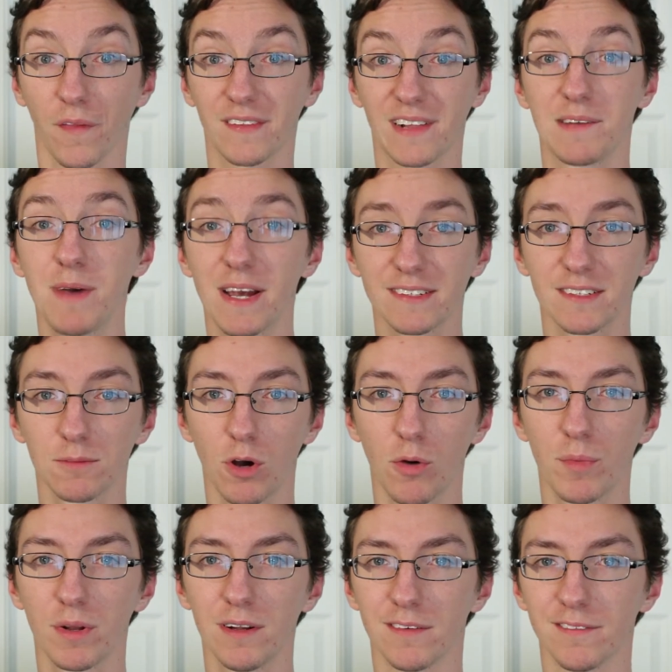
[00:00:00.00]
the climactic
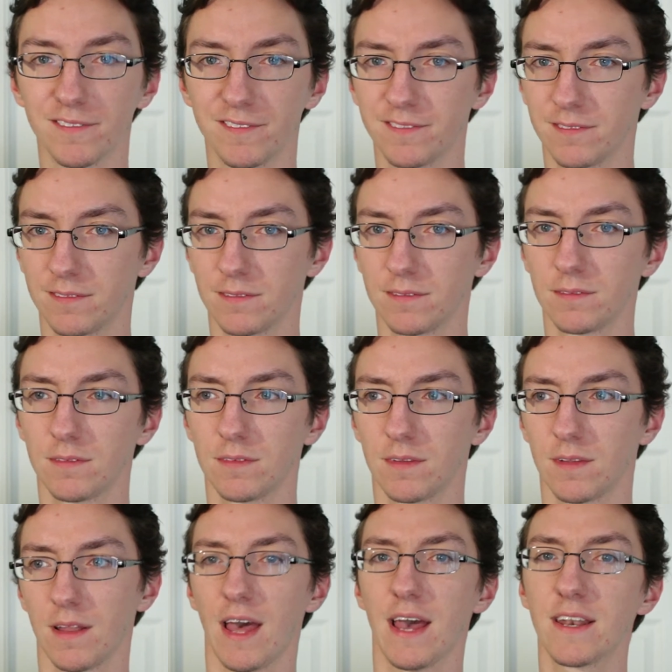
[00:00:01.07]
moment of
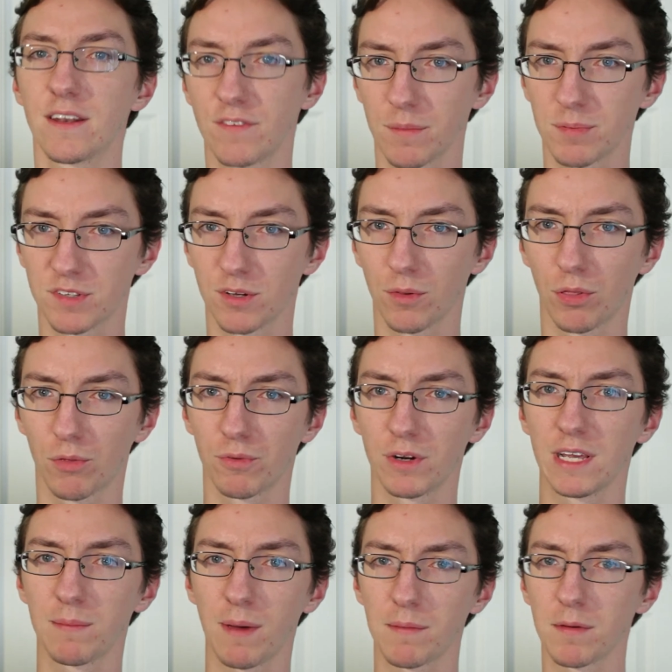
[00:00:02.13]
end of episode
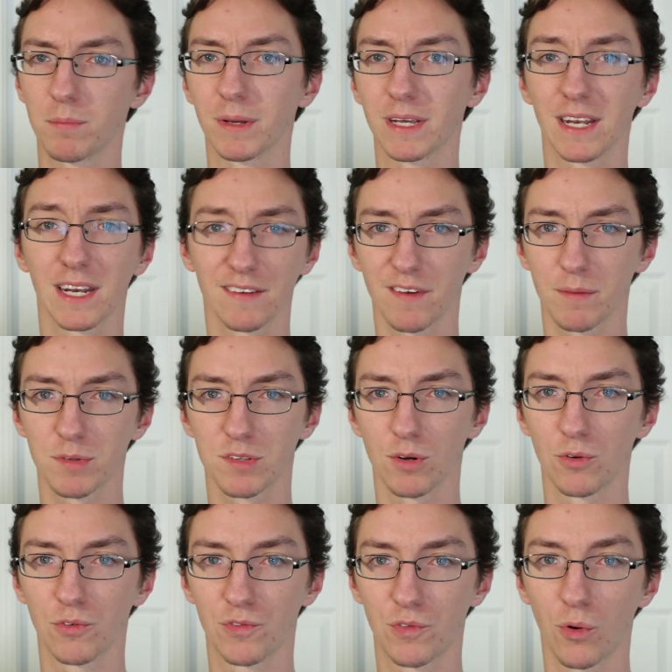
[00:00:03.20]
3, maybe beginning of
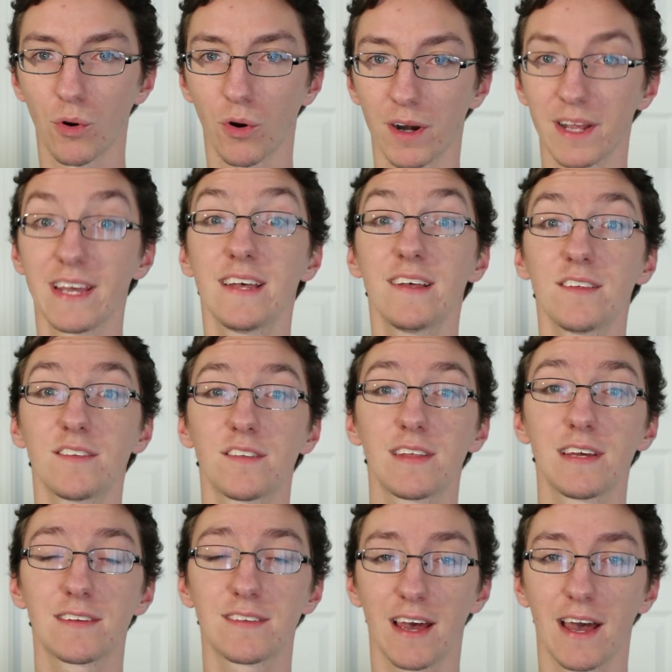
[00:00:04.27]
episode 4, is
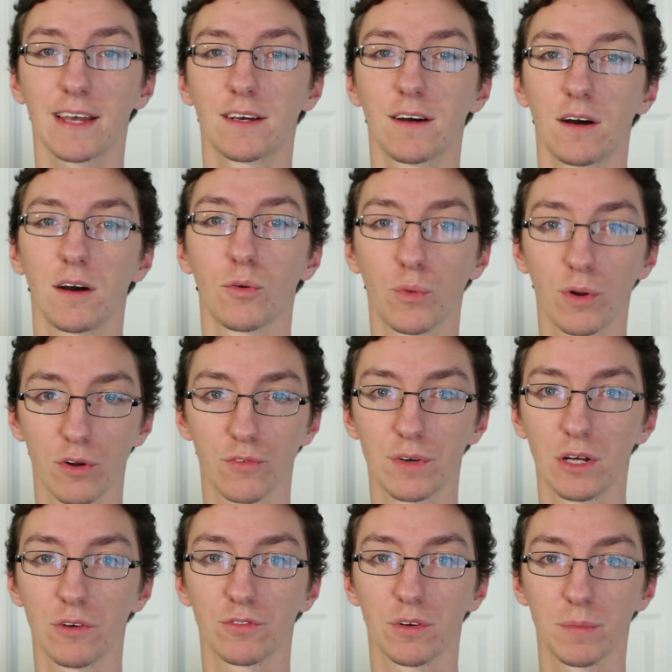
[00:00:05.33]
the attack on
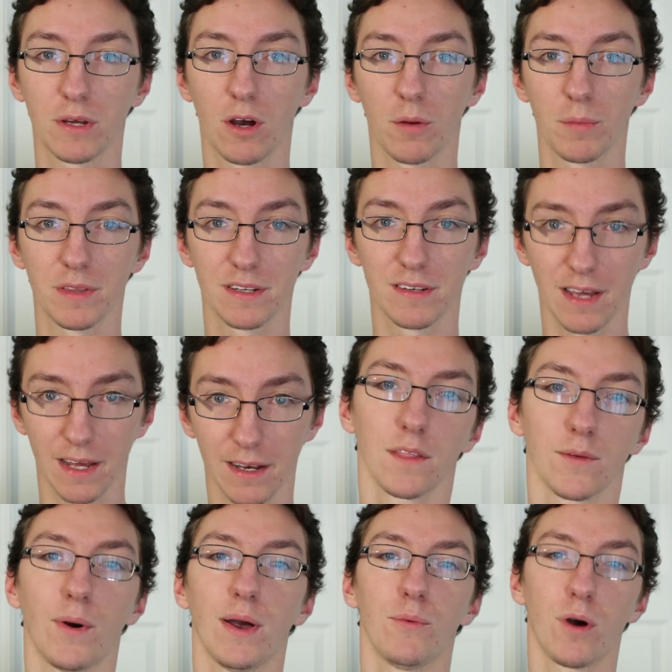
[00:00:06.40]
Winterfell from the army of the dead.
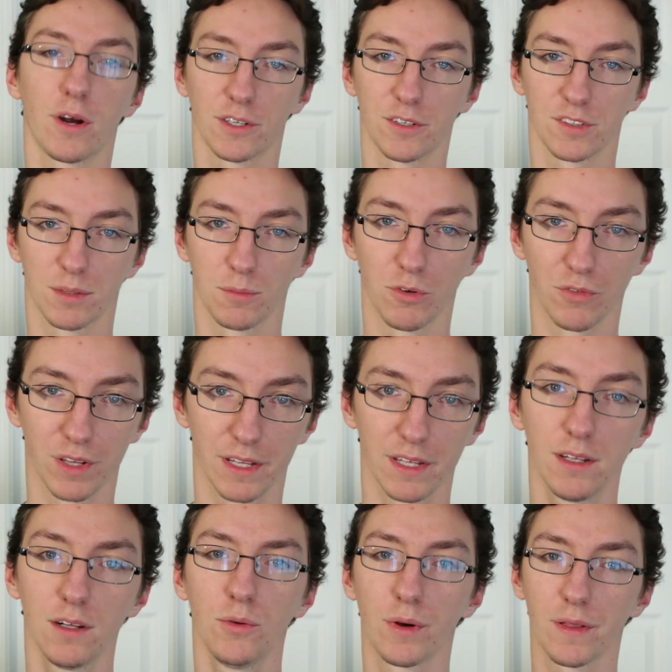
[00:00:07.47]
The White Walkers come over the
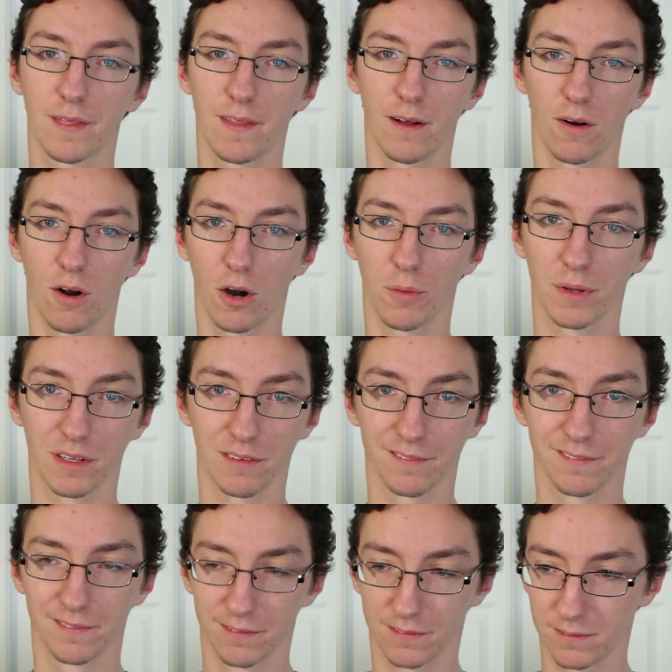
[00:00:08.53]
hill with their army
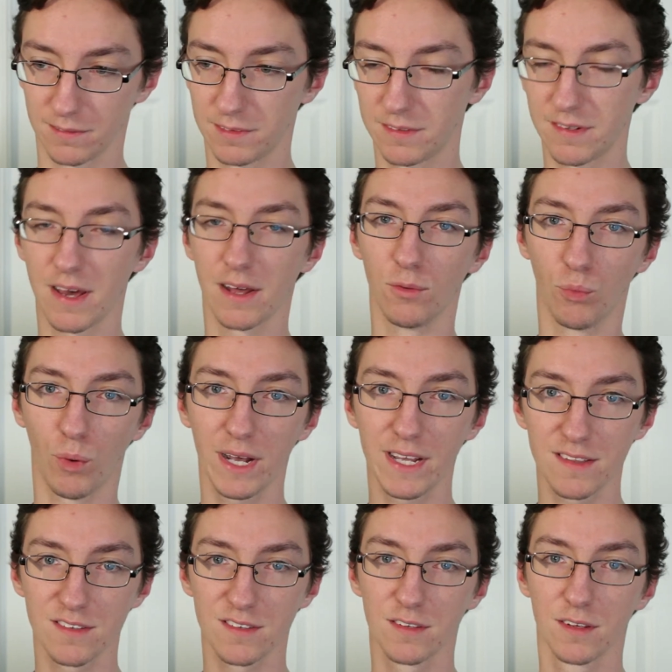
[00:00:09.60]
of dead
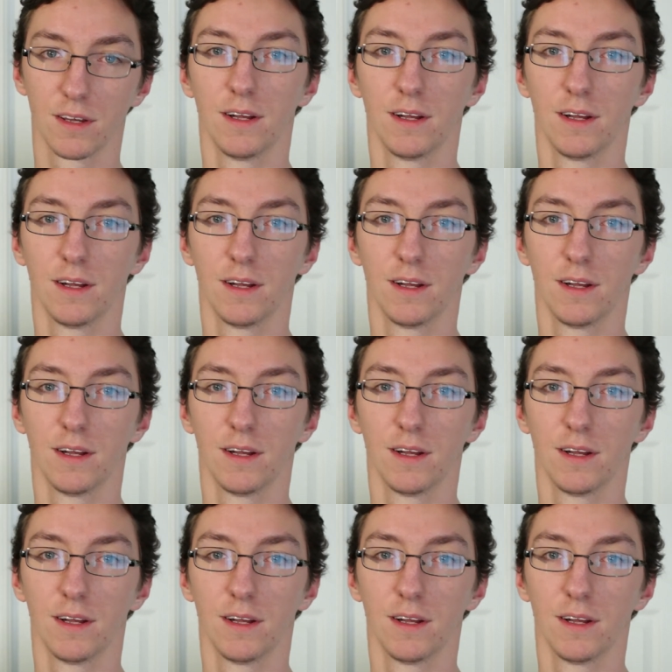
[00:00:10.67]
whites.